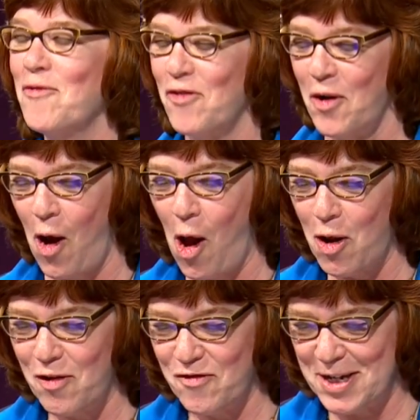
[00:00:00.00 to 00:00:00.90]
for
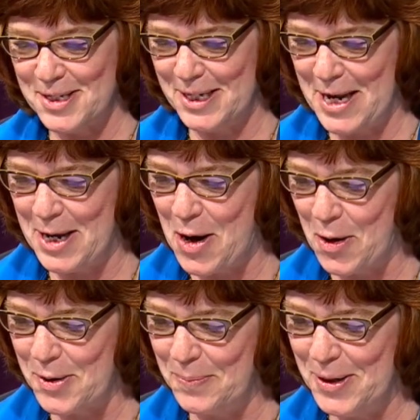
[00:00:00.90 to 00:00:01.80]
all of us in our
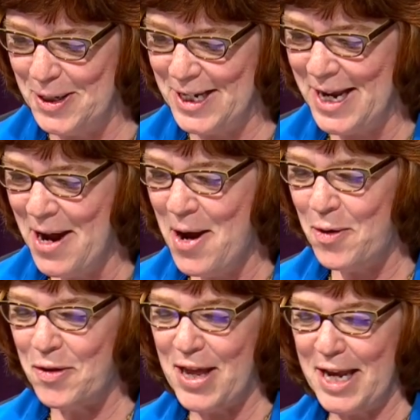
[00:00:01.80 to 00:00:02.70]
community.
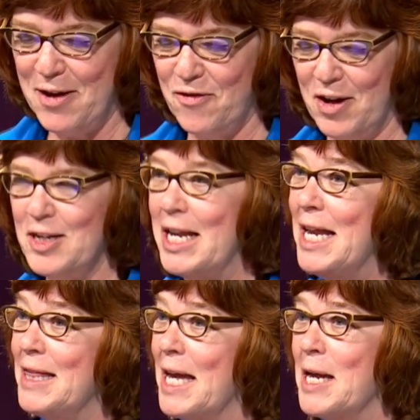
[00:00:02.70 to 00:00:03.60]
Well, thank you. For
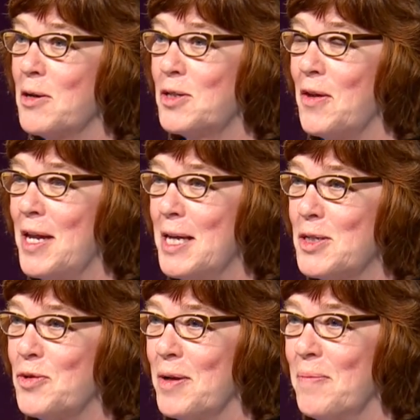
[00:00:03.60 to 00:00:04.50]
anything else on the
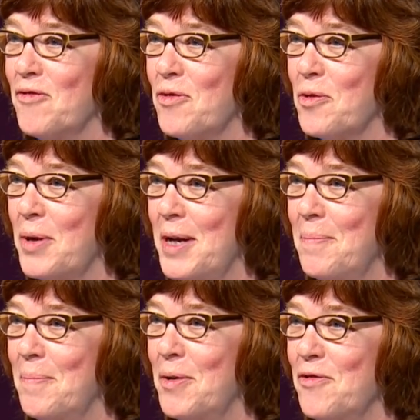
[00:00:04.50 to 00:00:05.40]
history before we
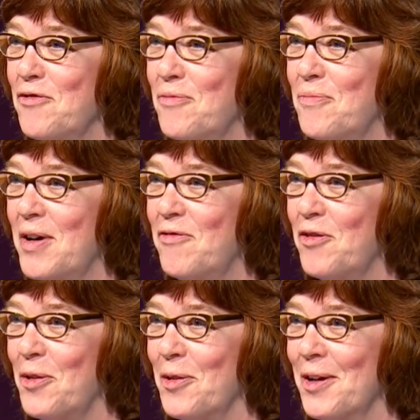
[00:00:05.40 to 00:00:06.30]
move further?